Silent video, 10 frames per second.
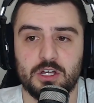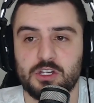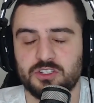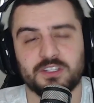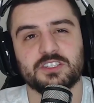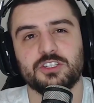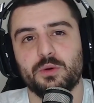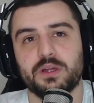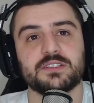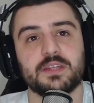So does the
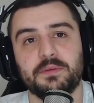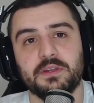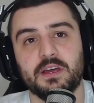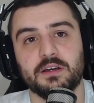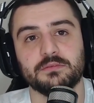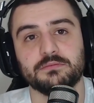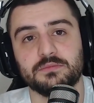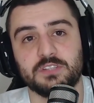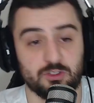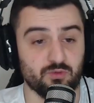UN step in now?
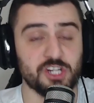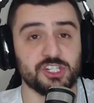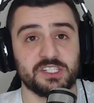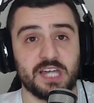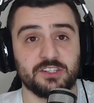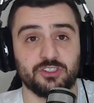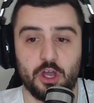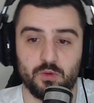Does Russia start to go?